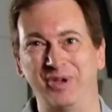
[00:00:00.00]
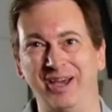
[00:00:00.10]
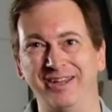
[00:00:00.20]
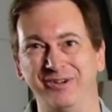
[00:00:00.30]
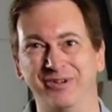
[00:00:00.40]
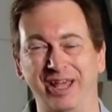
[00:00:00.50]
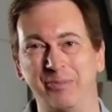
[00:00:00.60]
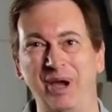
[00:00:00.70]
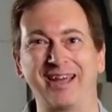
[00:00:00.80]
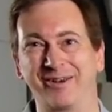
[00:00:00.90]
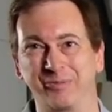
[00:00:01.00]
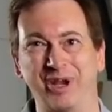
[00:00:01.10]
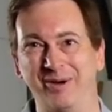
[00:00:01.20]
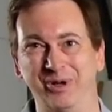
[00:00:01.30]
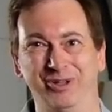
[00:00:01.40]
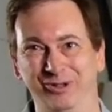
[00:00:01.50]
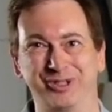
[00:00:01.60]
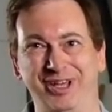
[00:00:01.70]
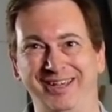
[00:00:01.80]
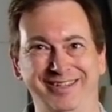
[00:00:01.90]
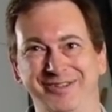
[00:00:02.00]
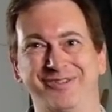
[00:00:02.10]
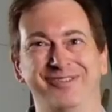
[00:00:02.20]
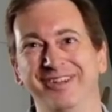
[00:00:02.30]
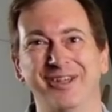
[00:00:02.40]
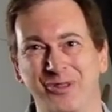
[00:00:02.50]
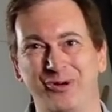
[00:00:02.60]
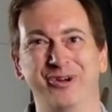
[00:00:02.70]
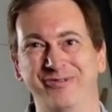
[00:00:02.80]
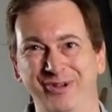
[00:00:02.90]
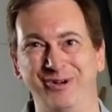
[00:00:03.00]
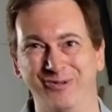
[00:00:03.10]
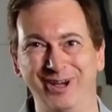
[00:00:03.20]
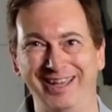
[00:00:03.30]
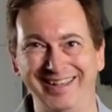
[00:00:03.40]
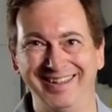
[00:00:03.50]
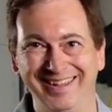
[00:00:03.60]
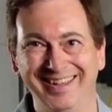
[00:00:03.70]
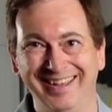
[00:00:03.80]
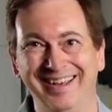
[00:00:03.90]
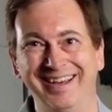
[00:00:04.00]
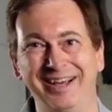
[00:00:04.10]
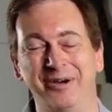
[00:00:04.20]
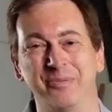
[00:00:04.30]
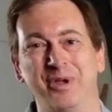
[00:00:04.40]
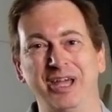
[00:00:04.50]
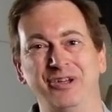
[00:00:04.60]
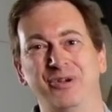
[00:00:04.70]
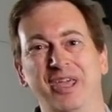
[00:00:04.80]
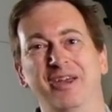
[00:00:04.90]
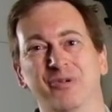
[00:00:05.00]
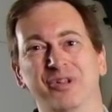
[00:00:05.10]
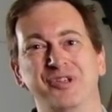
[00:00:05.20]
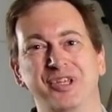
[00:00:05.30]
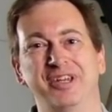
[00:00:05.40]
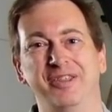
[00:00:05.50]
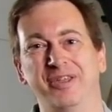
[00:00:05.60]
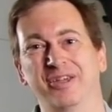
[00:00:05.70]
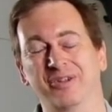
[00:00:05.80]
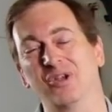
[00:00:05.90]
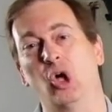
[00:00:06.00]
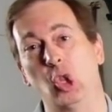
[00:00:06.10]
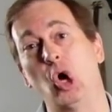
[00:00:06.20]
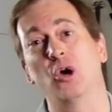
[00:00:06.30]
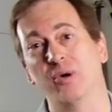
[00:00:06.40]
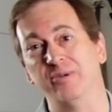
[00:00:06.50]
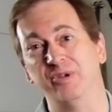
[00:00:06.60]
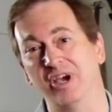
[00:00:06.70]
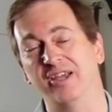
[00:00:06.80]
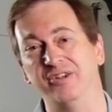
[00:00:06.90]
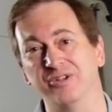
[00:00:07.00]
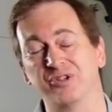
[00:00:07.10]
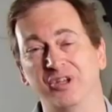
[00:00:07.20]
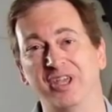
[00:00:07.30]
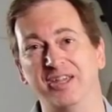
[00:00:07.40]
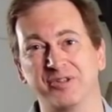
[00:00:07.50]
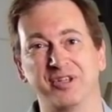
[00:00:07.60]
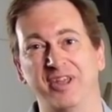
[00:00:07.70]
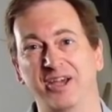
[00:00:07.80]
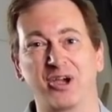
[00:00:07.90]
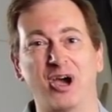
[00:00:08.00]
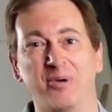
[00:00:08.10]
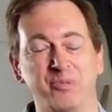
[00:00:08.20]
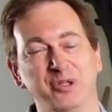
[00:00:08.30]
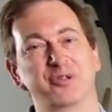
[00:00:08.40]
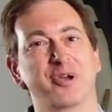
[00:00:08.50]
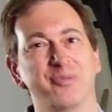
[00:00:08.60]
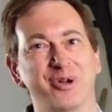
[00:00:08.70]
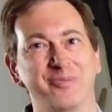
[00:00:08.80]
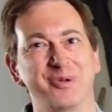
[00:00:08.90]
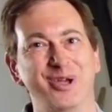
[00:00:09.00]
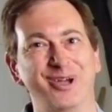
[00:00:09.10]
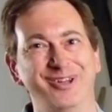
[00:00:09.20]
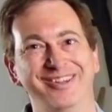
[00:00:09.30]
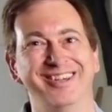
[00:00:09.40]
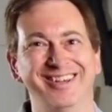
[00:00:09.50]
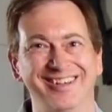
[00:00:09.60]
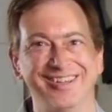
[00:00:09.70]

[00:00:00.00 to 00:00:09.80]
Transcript: behind you, and that backup camera, it looks like it's 30 feet away. Um, and you can't really see anything a long way behind you, can't see that cop that's coming up behind you.